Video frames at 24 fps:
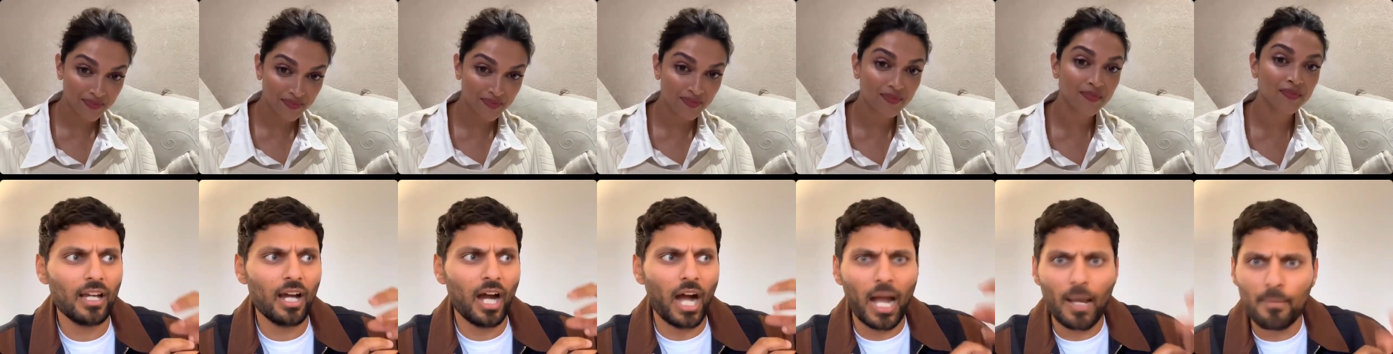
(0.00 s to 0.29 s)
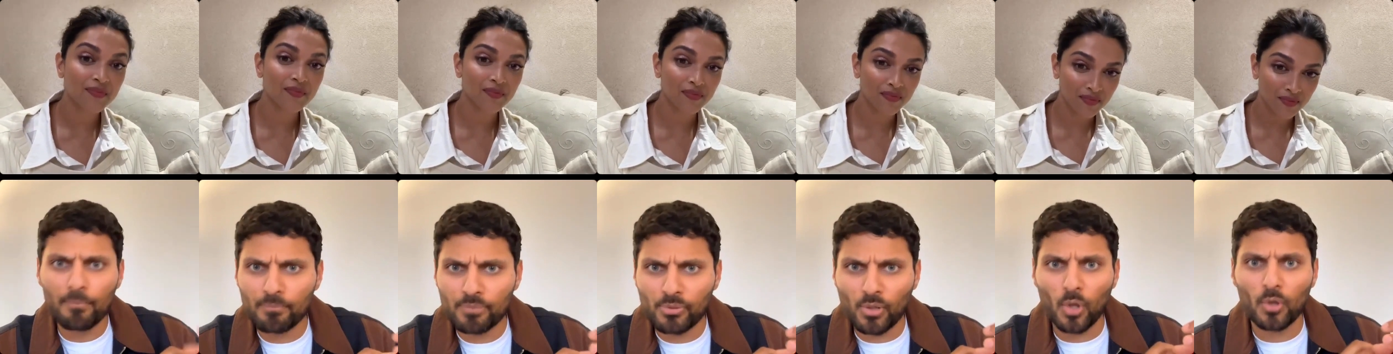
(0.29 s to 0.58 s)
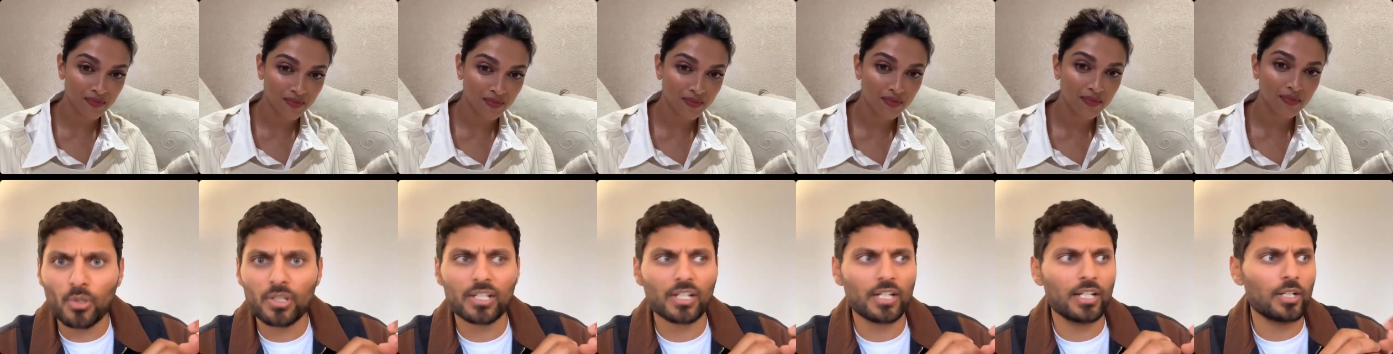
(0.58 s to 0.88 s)
Speaker 1: I'm
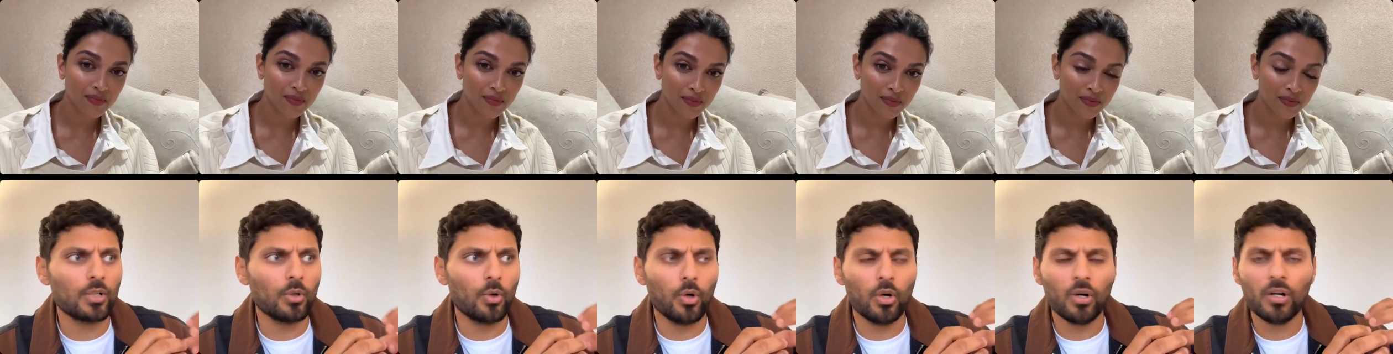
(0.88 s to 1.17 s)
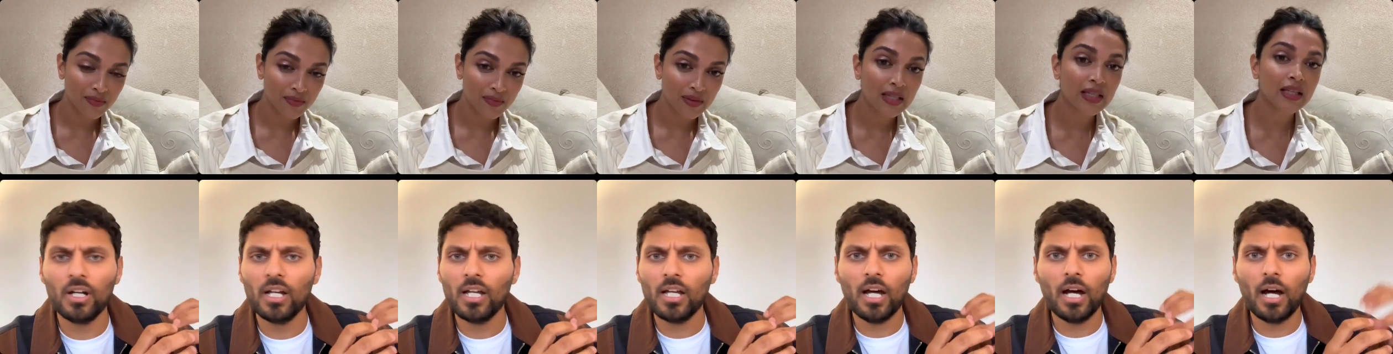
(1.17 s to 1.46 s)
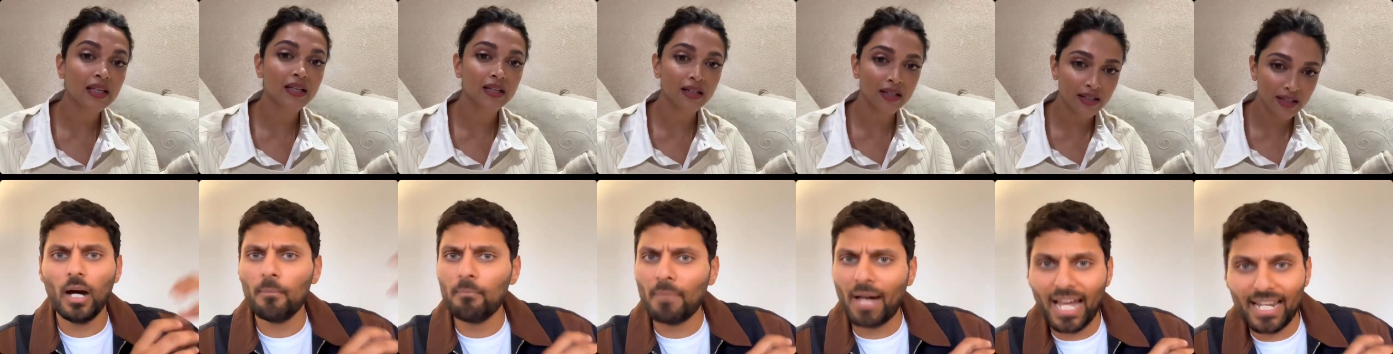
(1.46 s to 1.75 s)
broken or
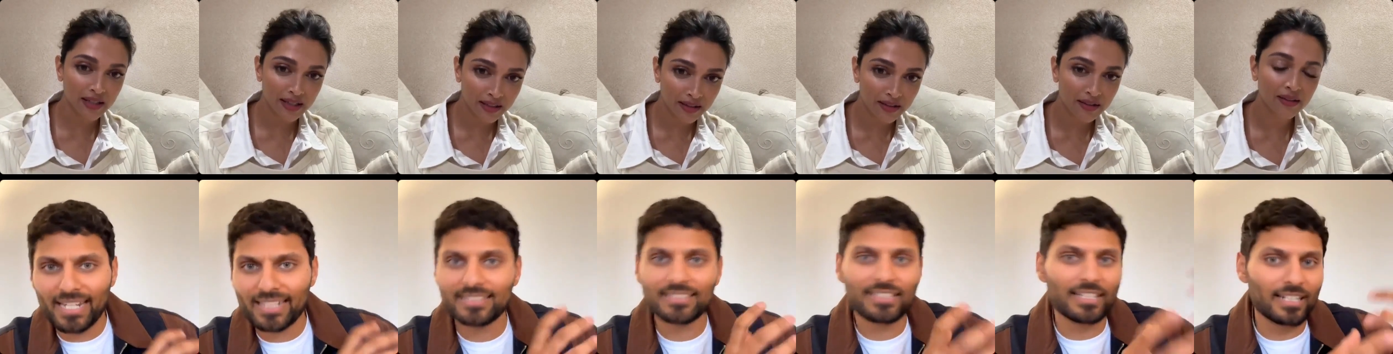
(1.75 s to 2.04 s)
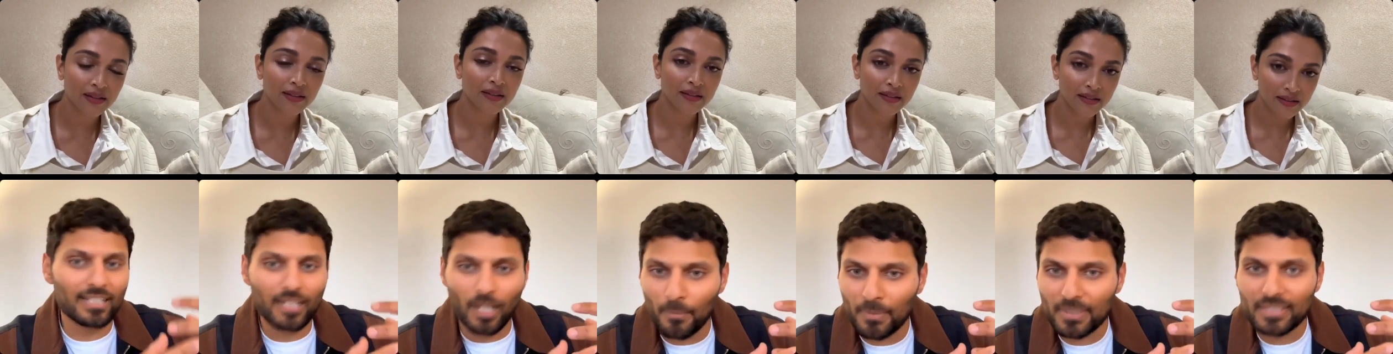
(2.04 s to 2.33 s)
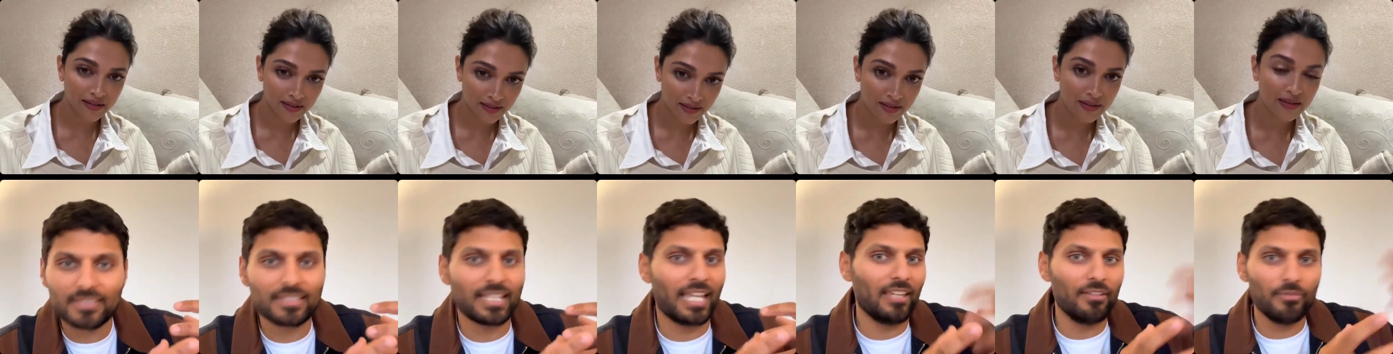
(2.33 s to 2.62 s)
a man is going to come and
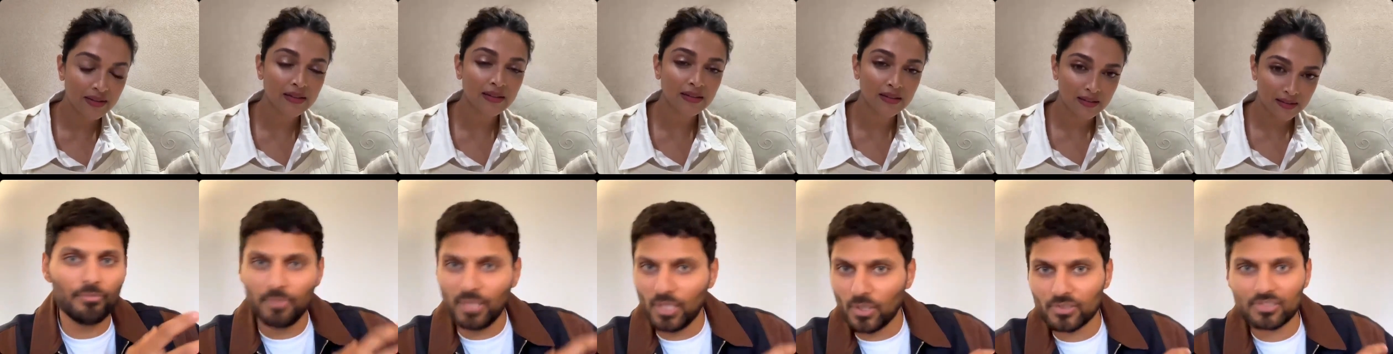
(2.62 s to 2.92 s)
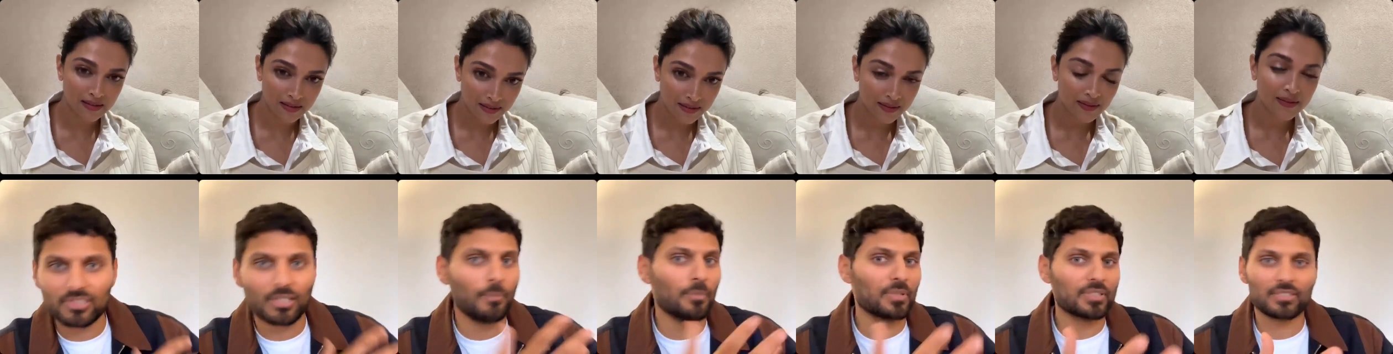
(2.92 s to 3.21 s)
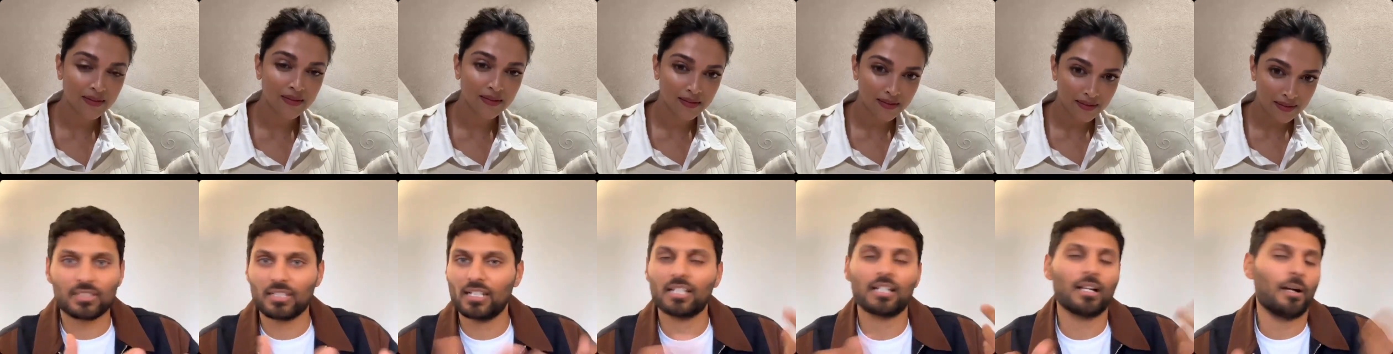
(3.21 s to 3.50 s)
save me or someone's
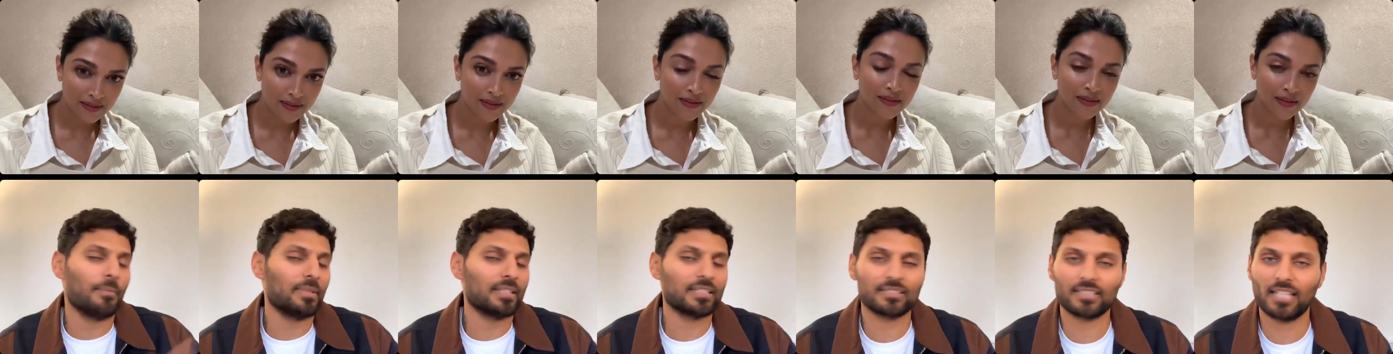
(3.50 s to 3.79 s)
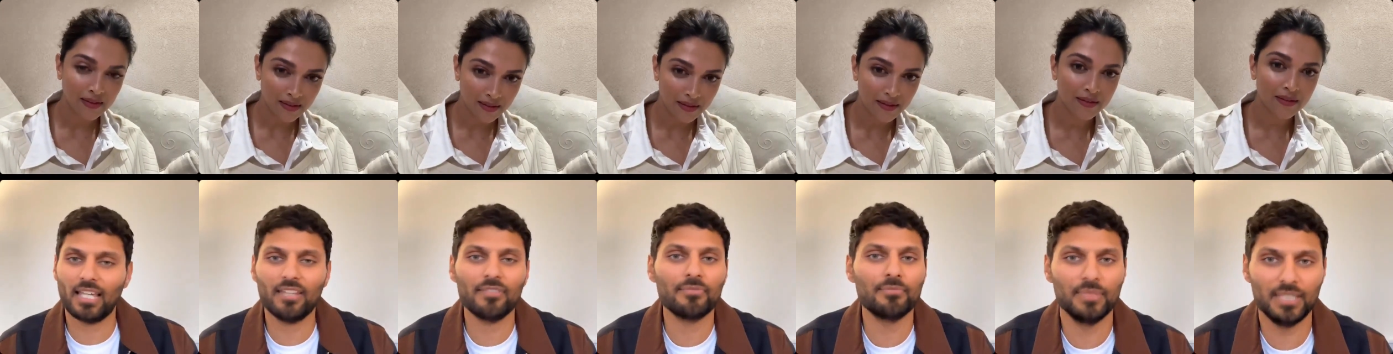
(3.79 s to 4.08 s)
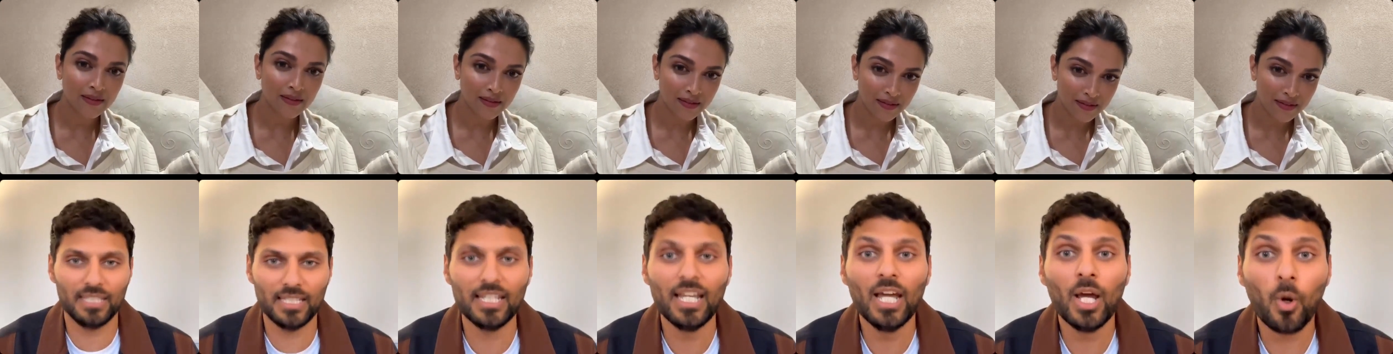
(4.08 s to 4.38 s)
going to come and save
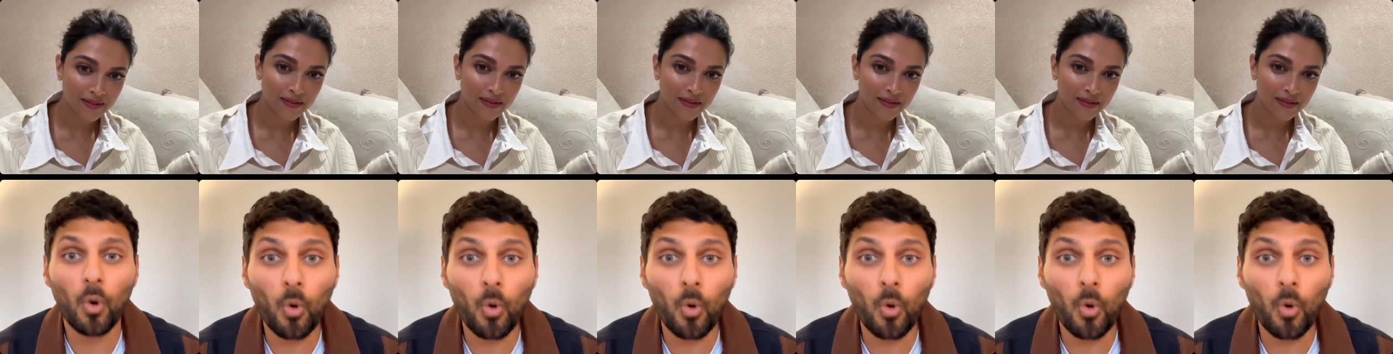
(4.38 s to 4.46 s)
me